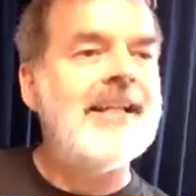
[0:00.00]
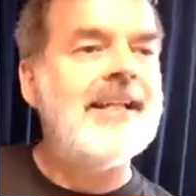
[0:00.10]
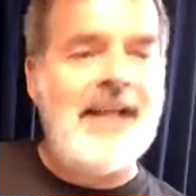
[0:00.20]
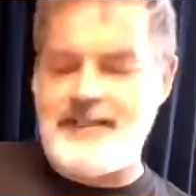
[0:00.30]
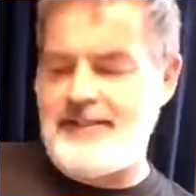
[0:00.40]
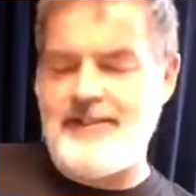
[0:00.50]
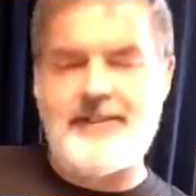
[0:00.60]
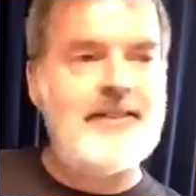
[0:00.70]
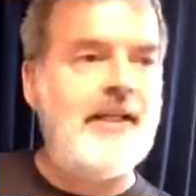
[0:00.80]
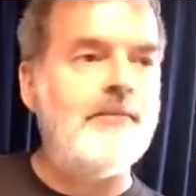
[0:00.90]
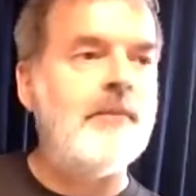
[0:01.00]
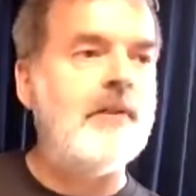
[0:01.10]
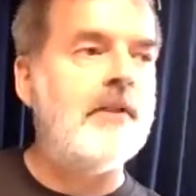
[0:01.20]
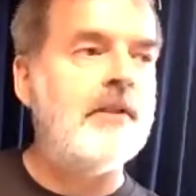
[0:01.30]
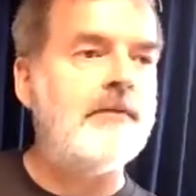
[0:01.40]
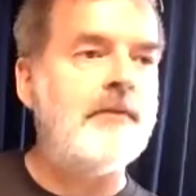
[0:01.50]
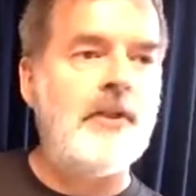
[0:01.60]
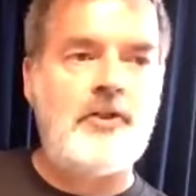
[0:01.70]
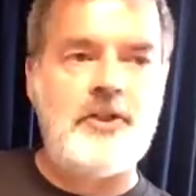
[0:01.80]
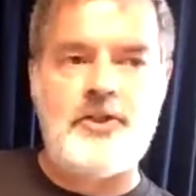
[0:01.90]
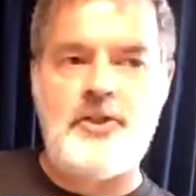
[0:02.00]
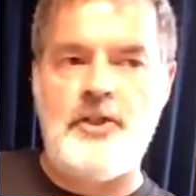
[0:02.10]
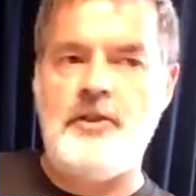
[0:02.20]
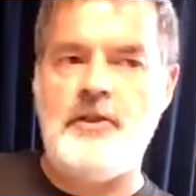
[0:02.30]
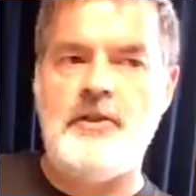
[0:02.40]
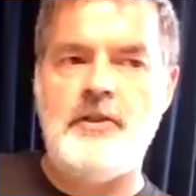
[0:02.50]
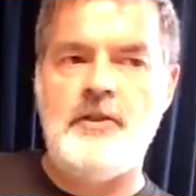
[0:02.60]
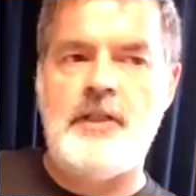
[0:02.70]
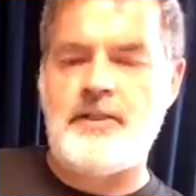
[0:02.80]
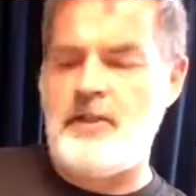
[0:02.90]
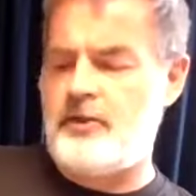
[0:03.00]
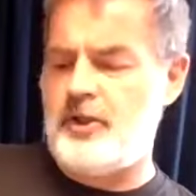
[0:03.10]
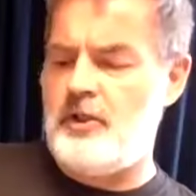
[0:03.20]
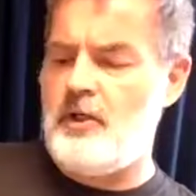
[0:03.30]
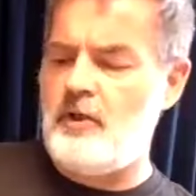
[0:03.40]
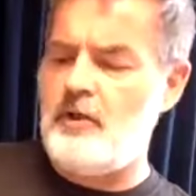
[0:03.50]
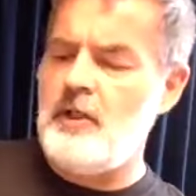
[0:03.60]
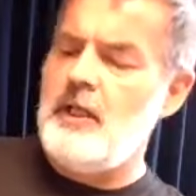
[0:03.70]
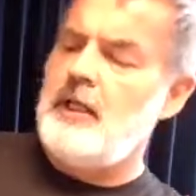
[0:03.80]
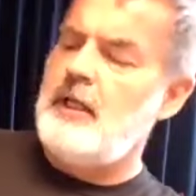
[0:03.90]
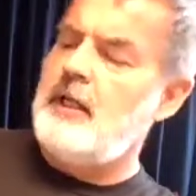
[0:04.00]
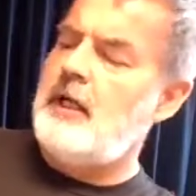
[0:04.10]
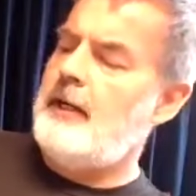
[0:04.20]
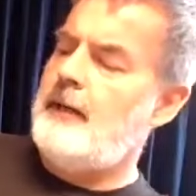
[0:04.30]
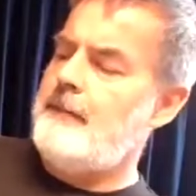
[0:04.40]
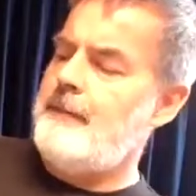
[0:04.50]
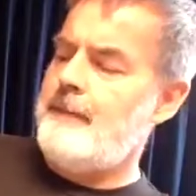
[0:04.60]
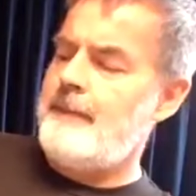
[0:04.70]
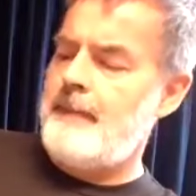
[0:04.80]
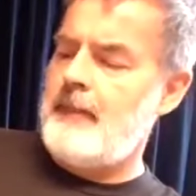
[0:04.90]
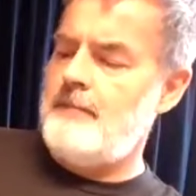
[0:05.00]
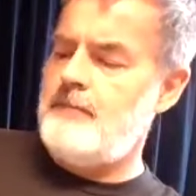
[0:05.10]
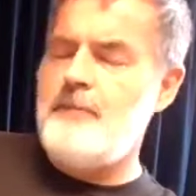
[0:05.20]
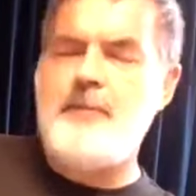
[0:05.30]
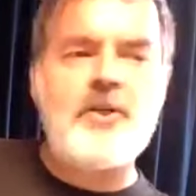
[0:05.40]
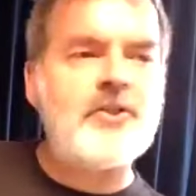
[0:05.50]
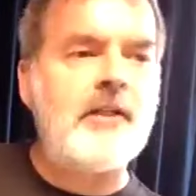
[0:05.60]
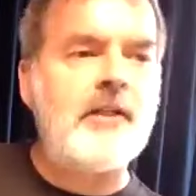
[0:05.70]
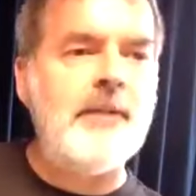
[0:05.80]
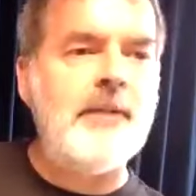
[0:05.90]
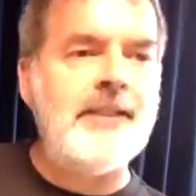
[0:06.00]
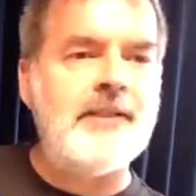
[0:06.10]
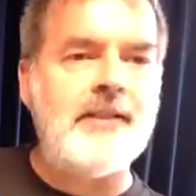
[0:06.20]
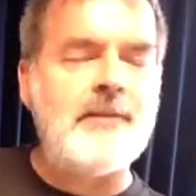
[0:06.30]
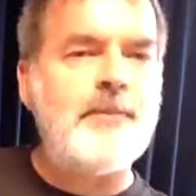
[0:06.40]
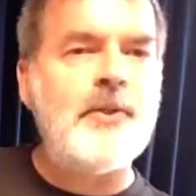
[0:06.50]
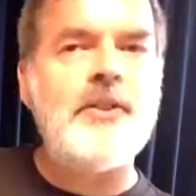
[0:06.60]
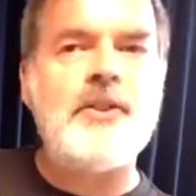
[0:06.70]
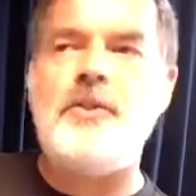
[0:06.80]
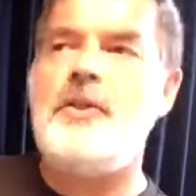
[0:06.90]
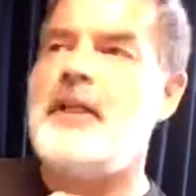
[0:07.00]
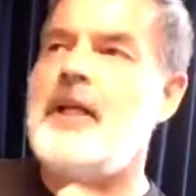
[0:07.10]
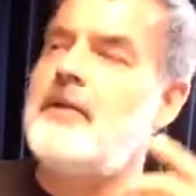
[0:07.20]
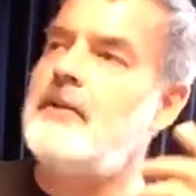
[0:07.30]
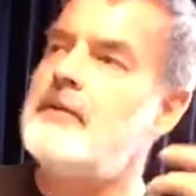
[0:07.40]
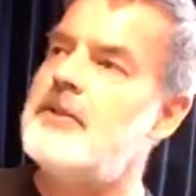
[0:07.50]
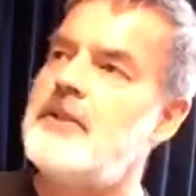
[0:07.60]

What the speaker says: that doesn't seem very Christian. That's not Christian at all. But motorcycle maintenance and putting the two together,